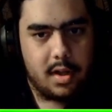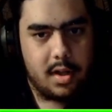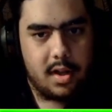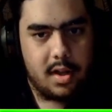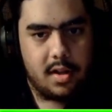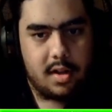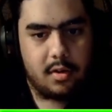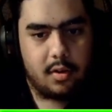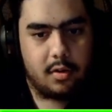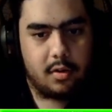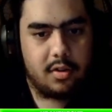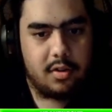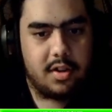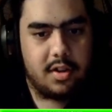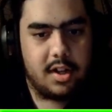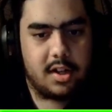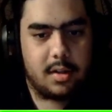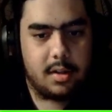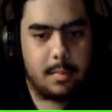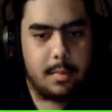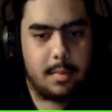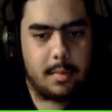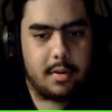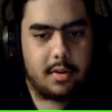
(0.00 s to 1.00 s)
So
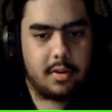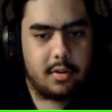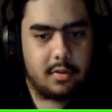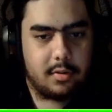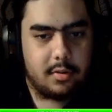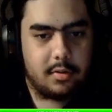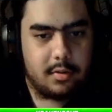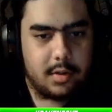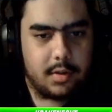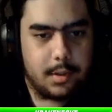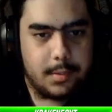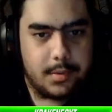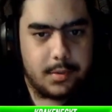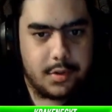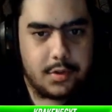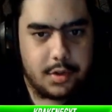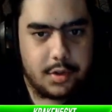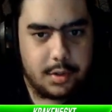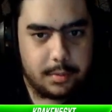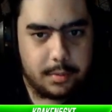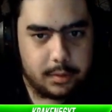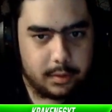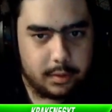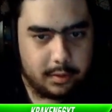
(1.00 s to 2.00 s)
Seeker Missile, let me show
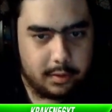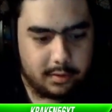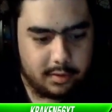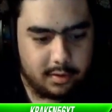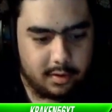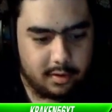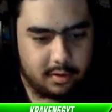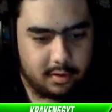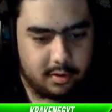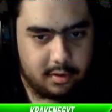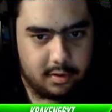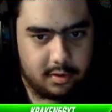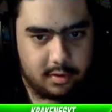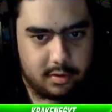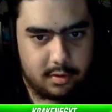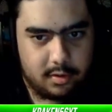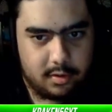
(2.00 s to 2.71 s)
you what this does.